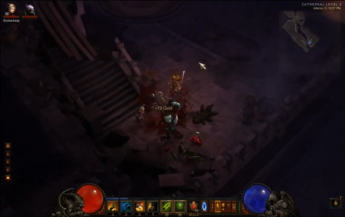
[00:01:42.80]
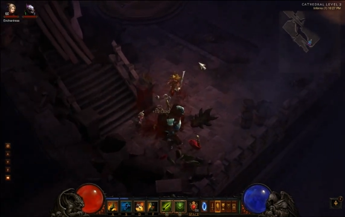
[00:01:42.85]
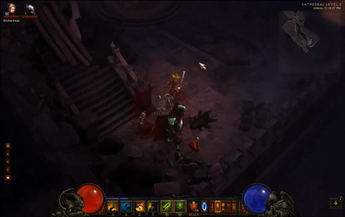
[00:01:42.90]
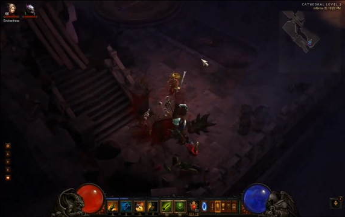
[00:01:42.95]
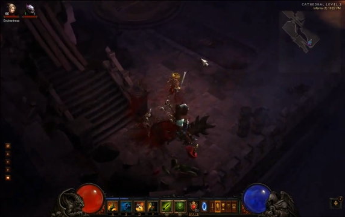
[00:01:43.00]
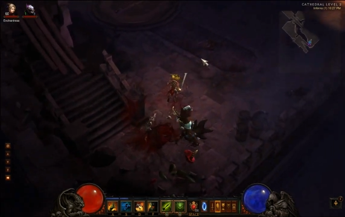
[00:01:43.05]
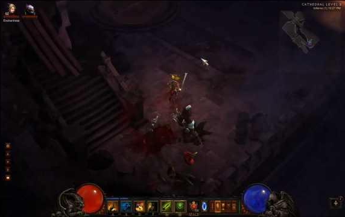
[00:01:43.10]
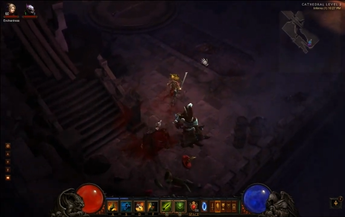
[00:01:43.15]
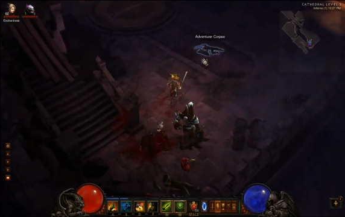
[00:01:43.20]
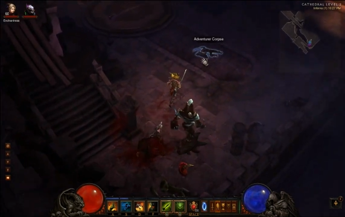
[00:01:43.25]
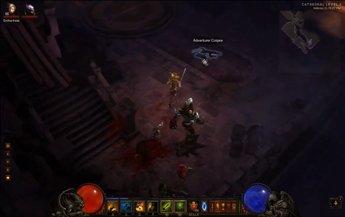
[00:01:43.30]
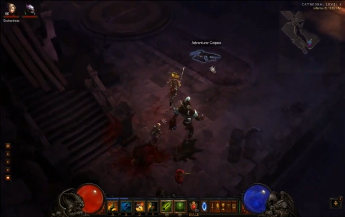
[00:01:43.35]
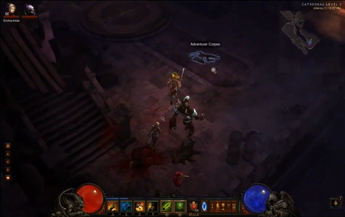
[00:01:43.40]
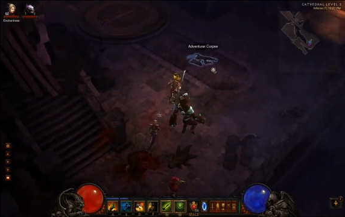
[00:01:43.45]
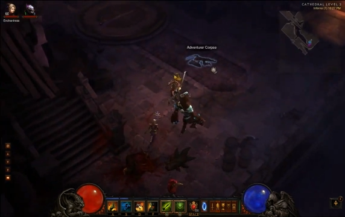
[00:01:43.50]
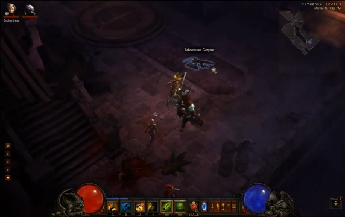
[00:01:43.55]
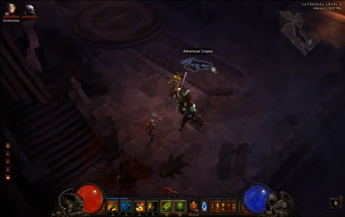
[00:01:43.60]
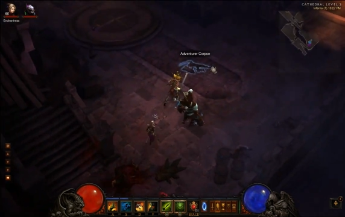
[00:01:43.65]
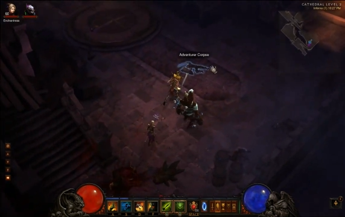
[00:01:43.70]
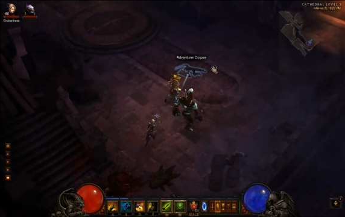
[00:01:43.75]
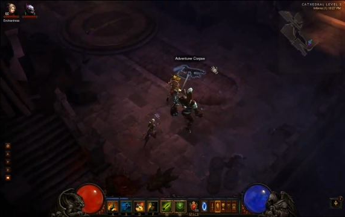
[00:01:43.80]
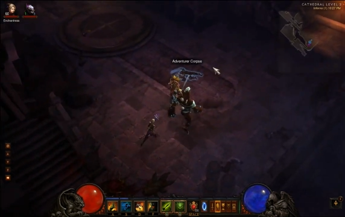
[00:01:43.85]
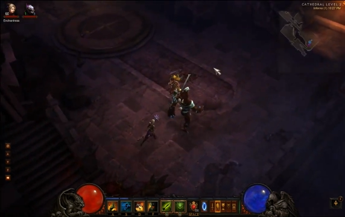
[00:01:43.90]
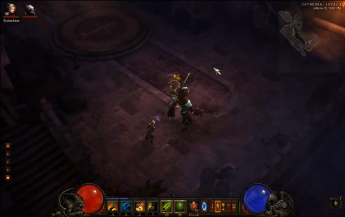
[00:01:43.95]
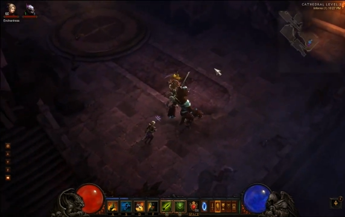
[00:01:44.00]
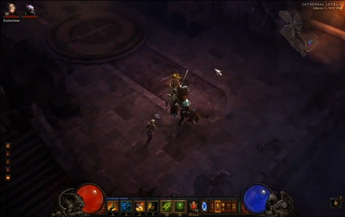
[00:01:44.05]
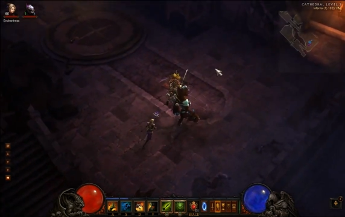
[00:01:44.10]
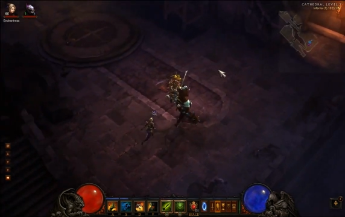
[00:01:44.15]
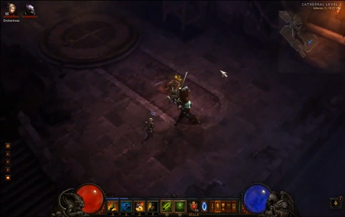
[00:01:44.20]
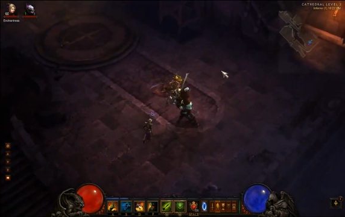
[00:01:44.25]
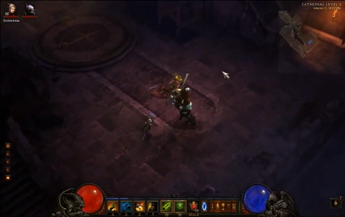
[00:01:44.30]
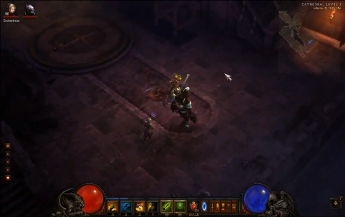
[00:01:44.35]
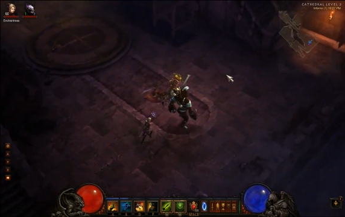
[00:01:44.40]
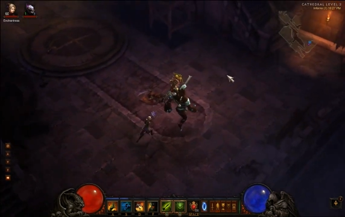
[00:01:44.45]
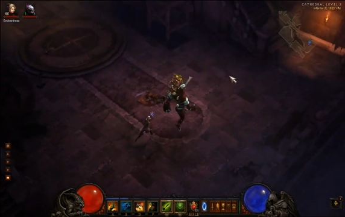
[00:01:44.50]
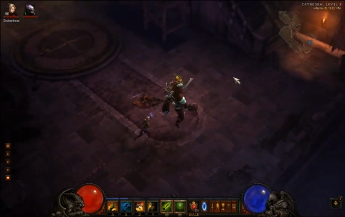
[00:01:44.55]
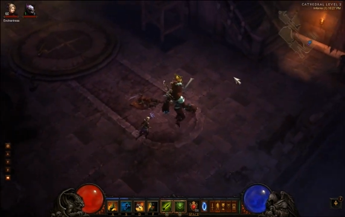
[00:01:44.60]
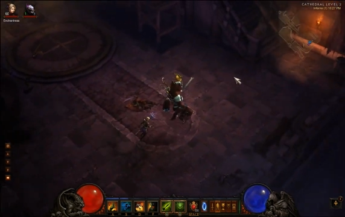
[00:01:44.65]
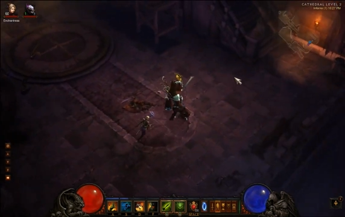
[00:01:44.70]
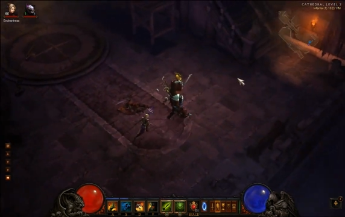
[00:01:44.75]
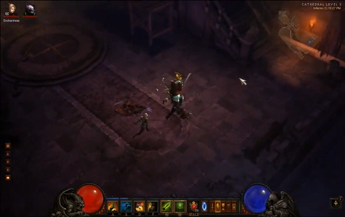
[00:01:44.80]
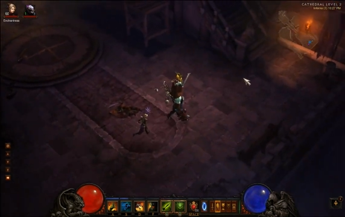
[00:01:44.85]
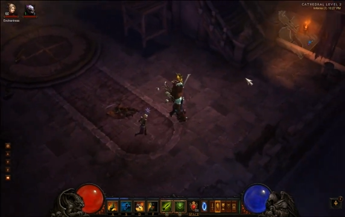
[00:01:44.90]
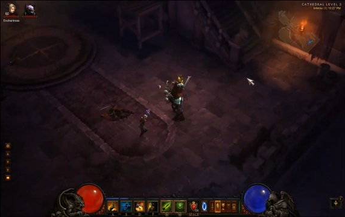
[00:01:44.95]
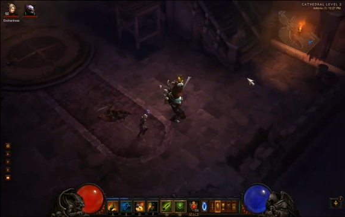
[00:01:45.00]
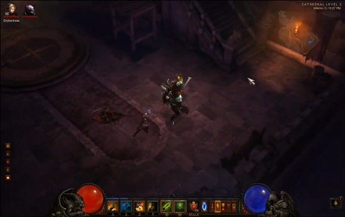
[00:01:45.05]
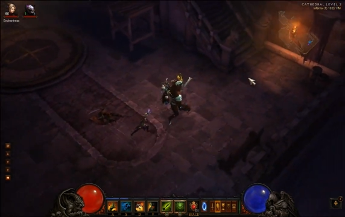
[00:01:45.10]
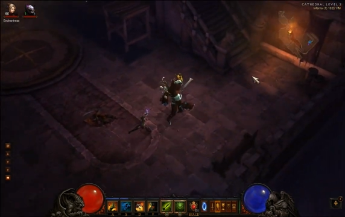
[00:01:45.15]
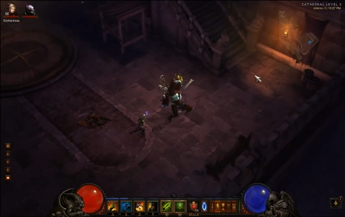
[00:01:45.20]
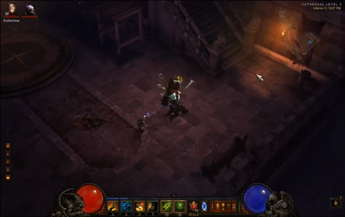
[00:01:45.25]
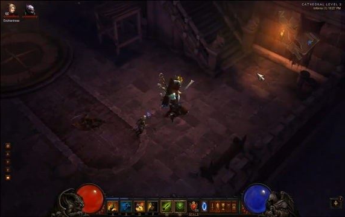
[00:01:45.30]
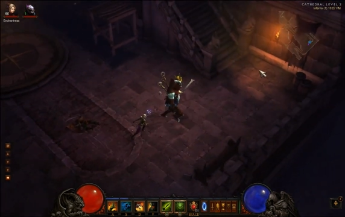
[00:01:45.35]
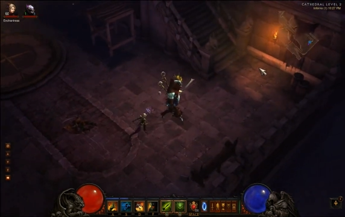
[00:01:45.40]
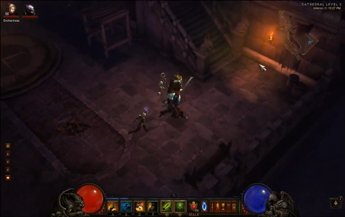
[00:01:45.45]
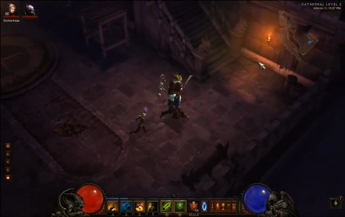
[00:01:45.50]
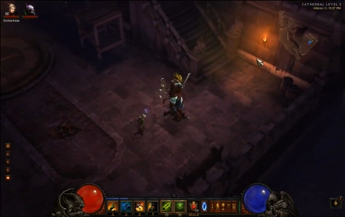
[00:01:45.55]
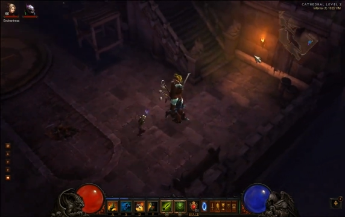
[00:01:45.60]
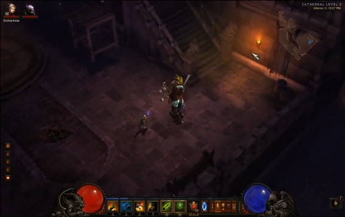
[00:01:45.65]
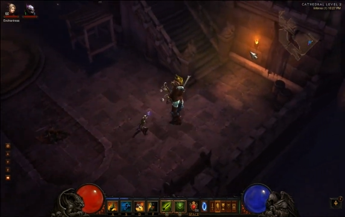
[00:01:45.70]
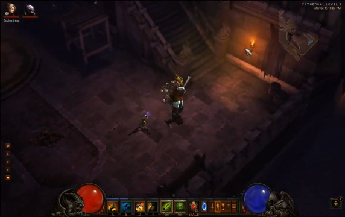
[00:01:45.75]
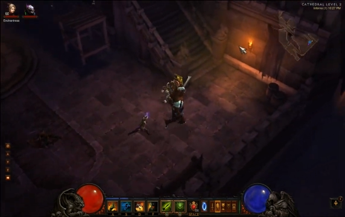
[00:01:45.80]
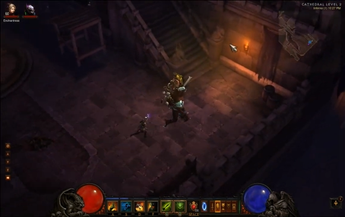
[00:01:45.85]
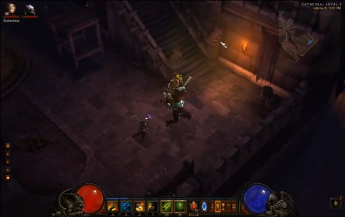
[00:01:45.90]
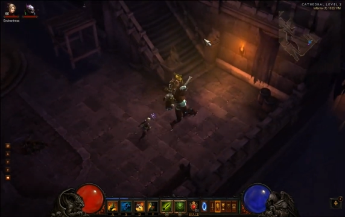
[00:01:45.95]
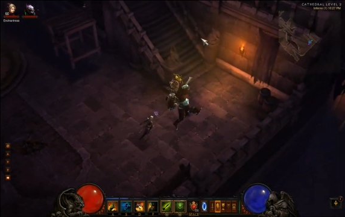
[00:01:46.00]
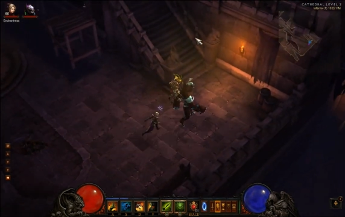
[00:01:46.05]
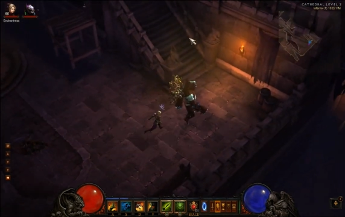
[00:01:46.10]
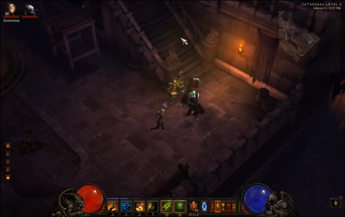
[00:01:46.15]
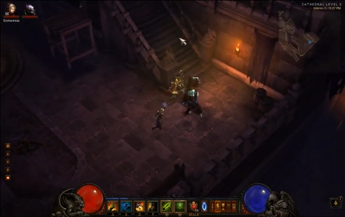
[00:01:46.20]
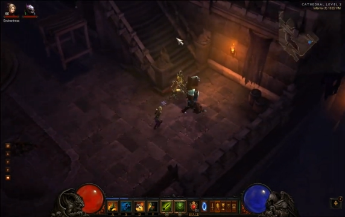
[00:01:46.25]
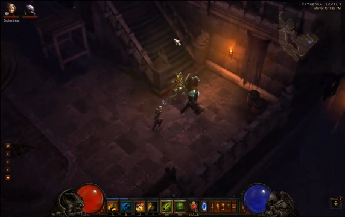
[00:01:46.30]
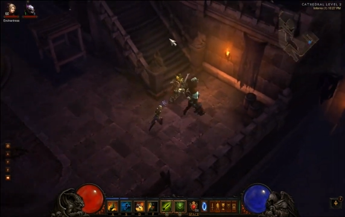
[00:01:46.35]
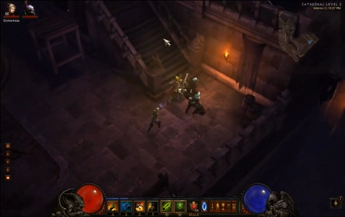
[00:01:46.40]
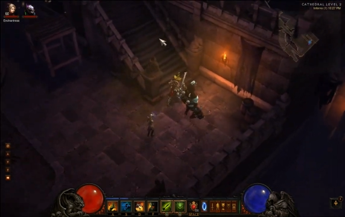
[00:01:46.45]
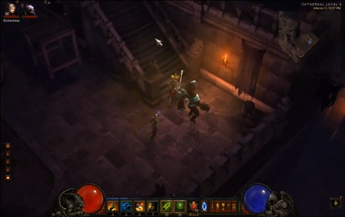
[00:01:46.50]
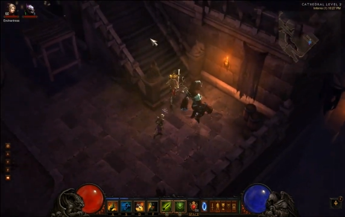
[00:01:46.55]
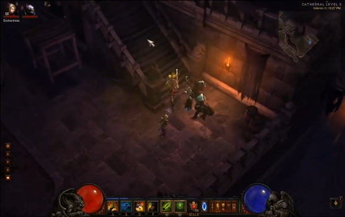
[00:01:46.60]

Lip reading: [unreadable: no face in view]